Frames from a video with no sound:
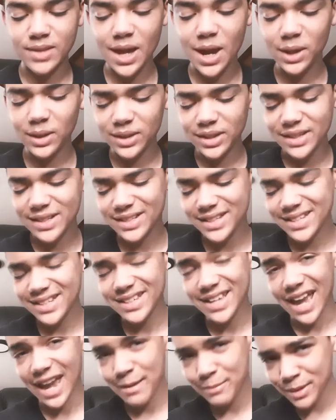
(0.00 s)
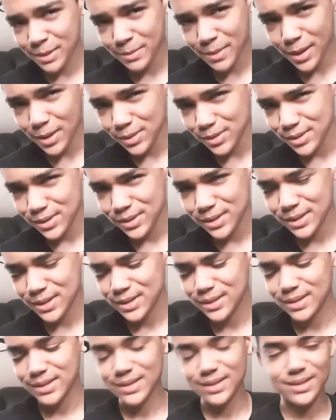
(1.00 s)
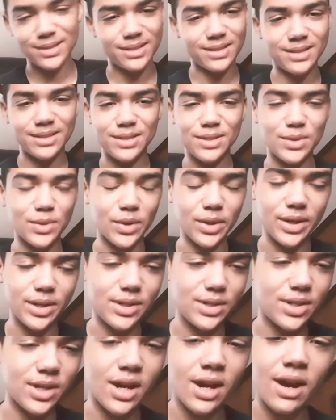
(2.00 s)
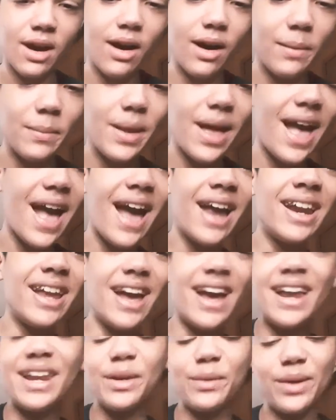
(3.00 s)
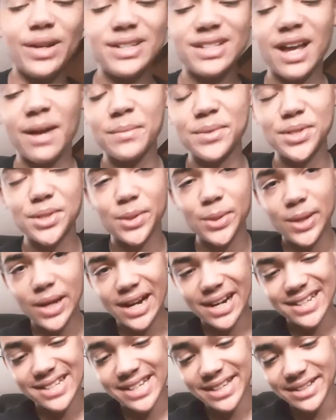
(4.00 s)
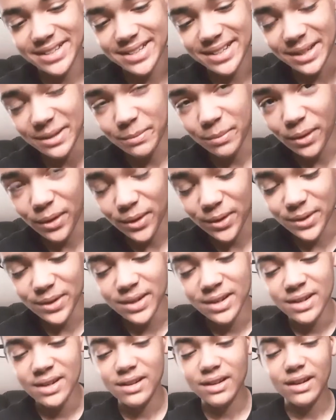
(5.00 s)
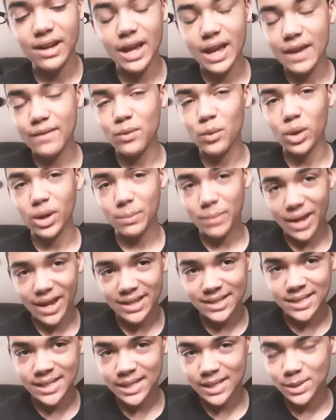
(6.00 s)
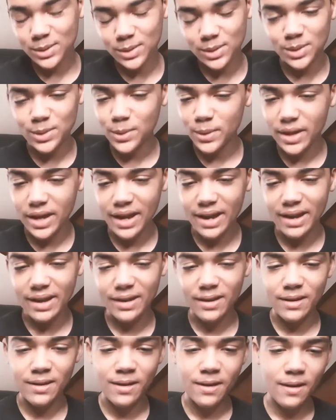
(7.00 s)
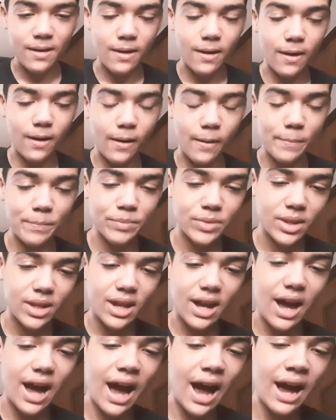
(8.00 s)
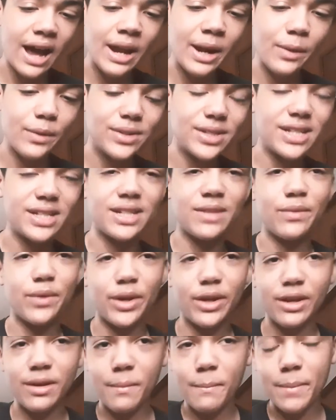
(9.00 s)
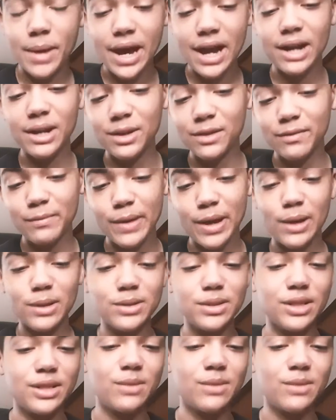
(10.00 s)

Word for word: LED gaming mouse. Strange. Uh, any, anyways, I'm gonna show you how to take this thing apart. Uh, if you want to paint it, you, you can. Um, I know this isn't a very competitive mouse.